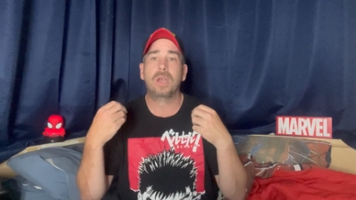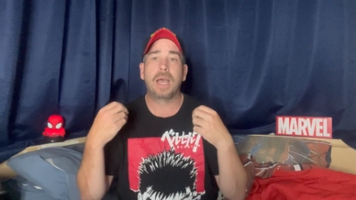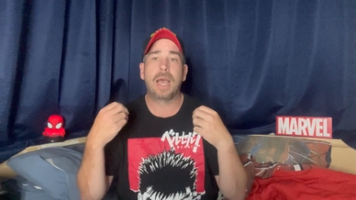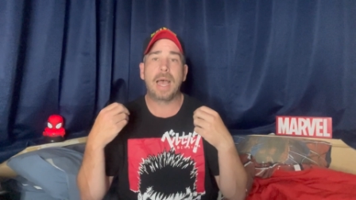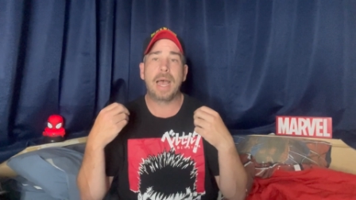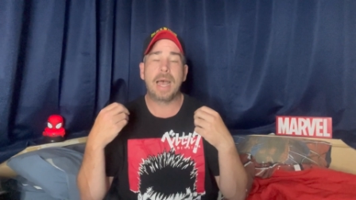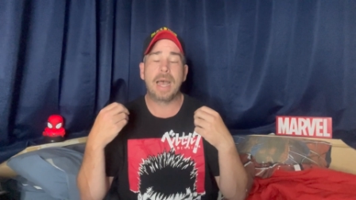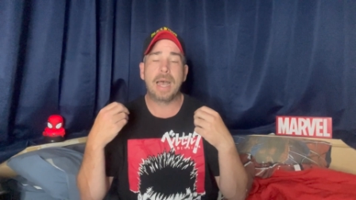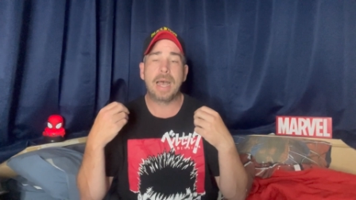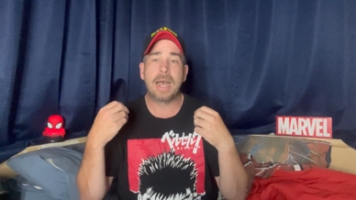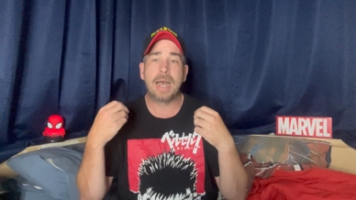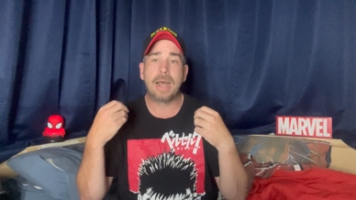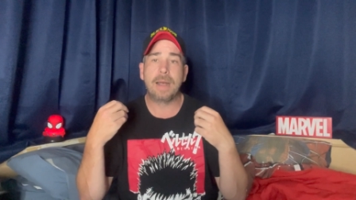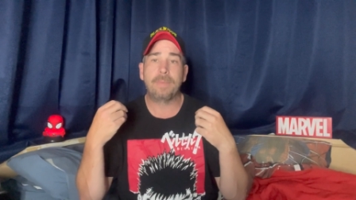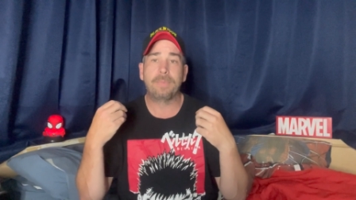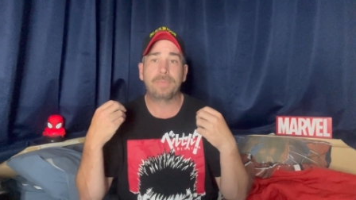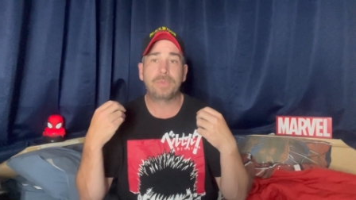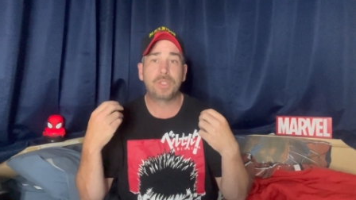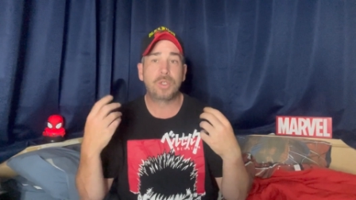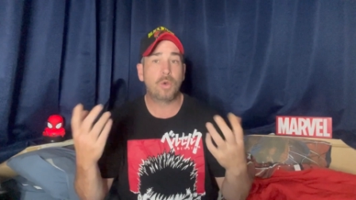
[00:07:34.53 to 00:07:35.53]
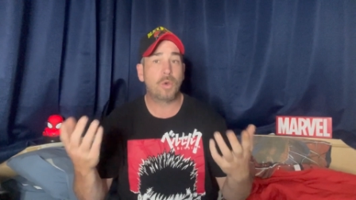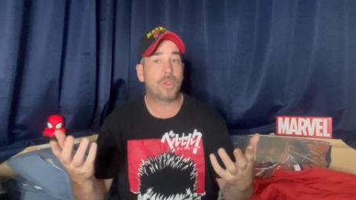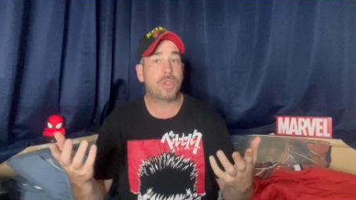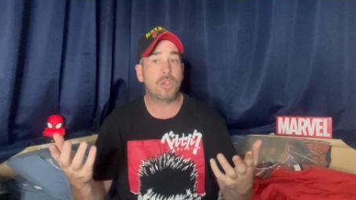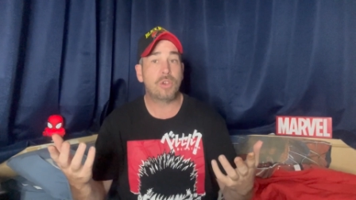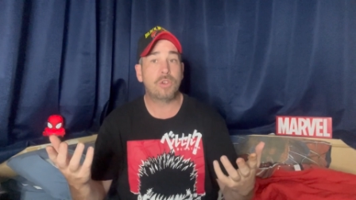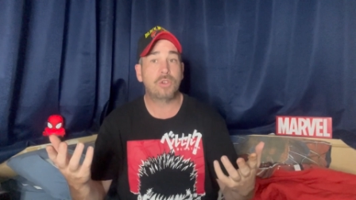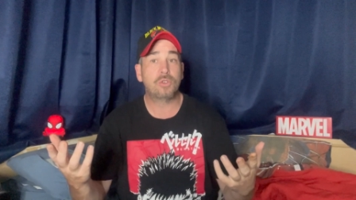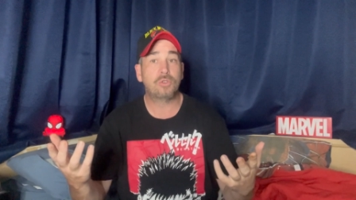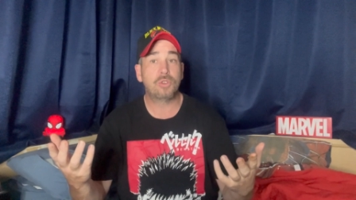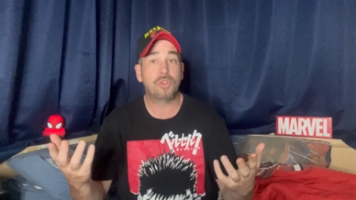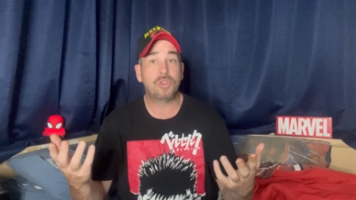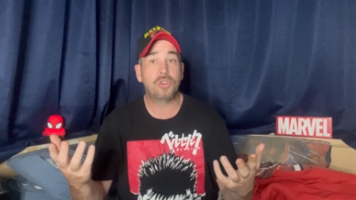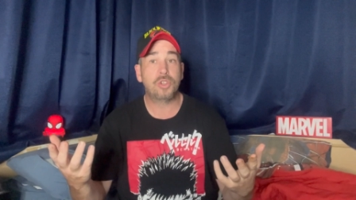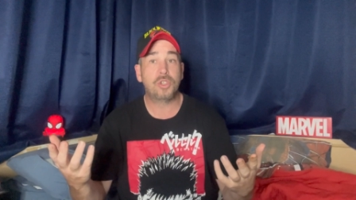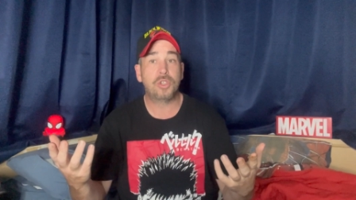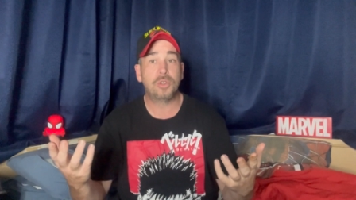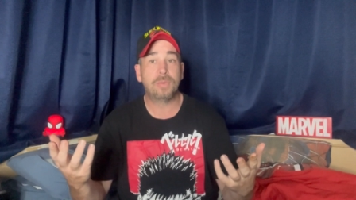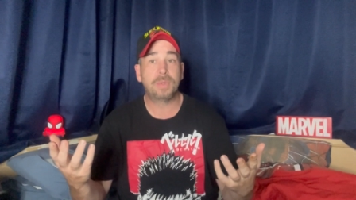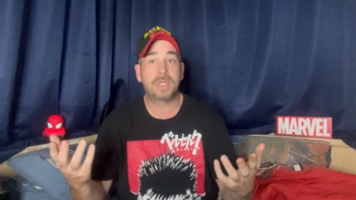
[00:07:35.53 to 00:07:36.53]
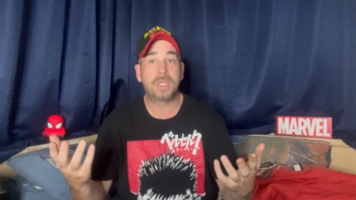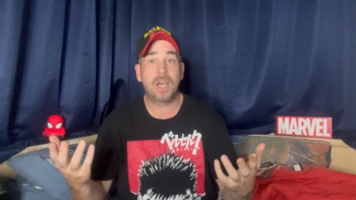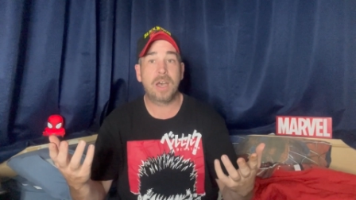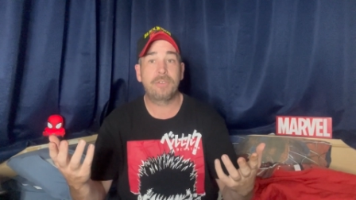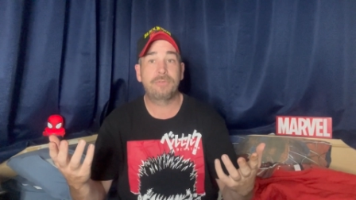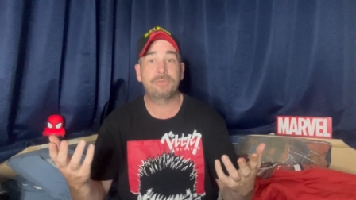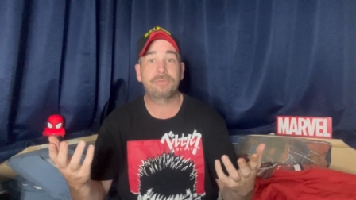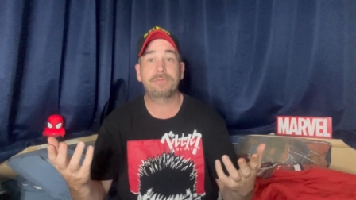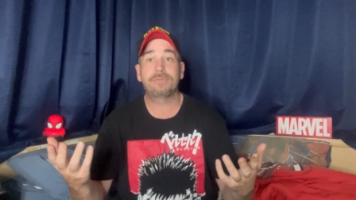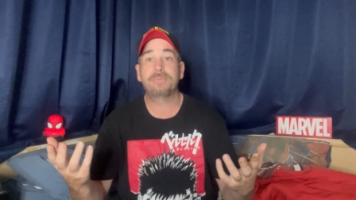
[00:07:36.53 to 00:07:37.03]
Do all the usual YouTube stuff.